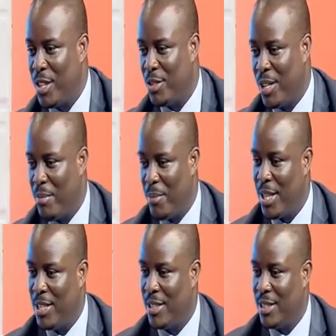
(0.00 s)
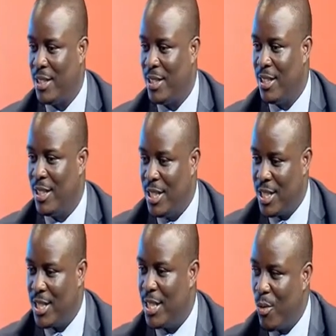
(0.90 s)
actually paid.
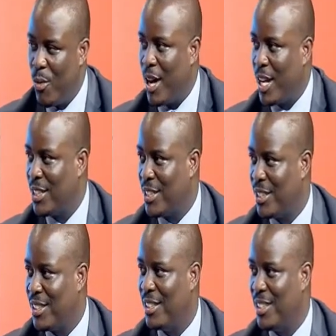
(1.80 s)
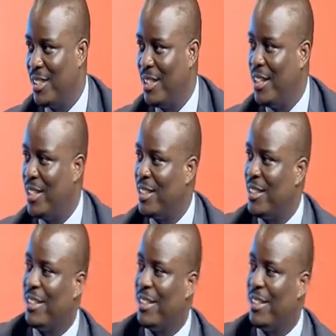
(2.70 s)
This thing works. Yes.